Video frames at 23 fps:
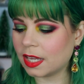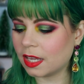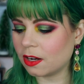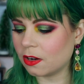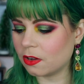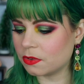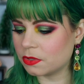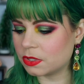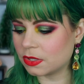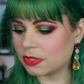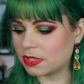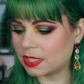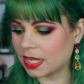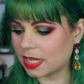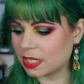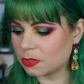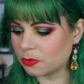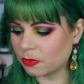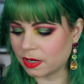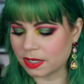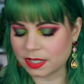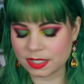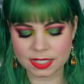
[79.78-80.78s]
like it also
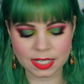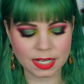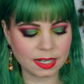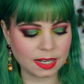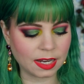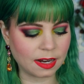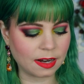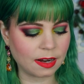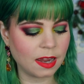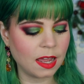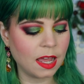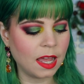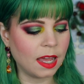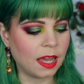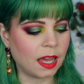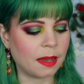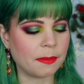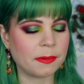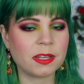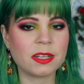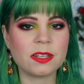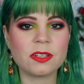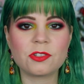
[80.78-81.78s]
says what is in here.
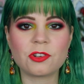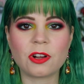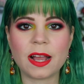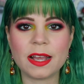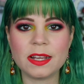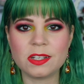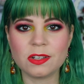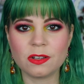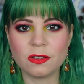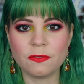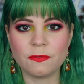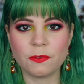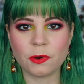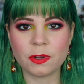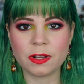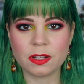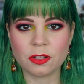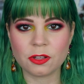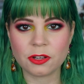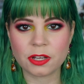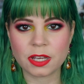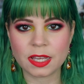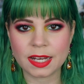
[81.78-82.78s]
I'm gonna try to
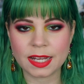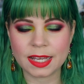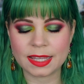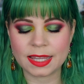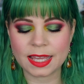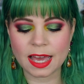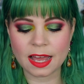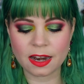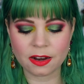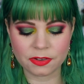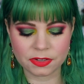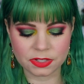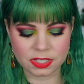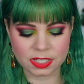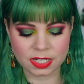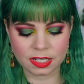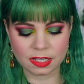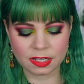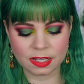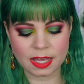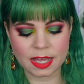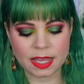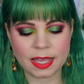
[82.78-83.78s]
avoid looking at that
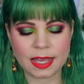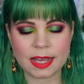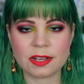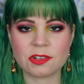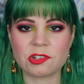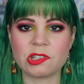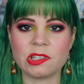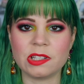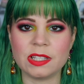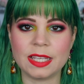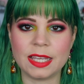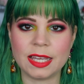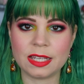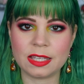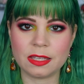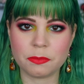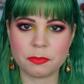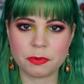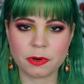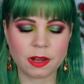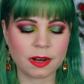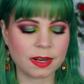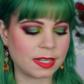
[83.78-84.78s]
until I actually get
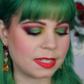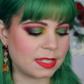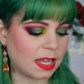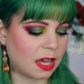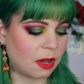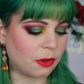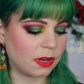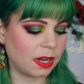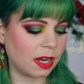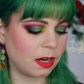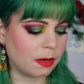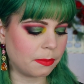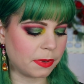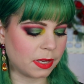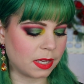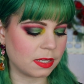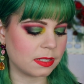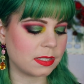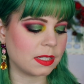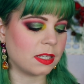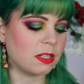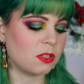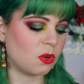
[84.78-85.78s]
the products out here
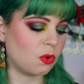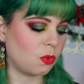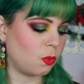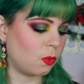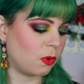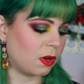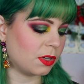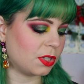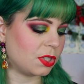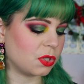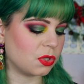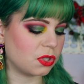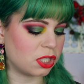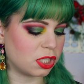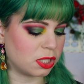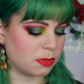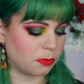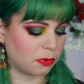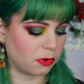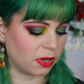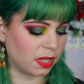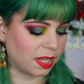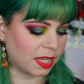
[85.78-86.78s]
because I don't want to
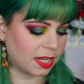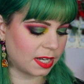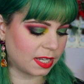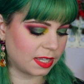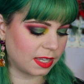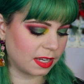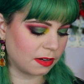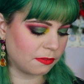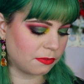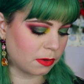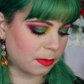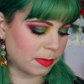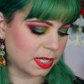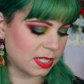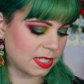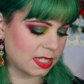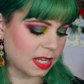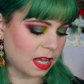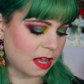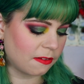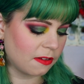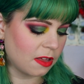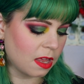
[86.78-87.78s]
spoil anything for
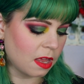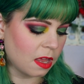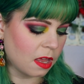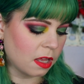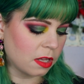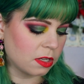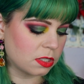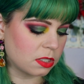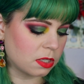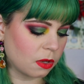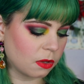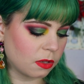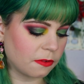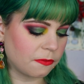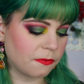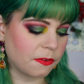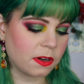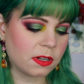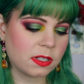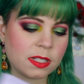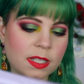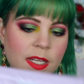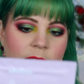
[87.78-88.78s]
myself. So the
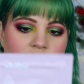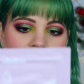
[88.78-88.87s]
first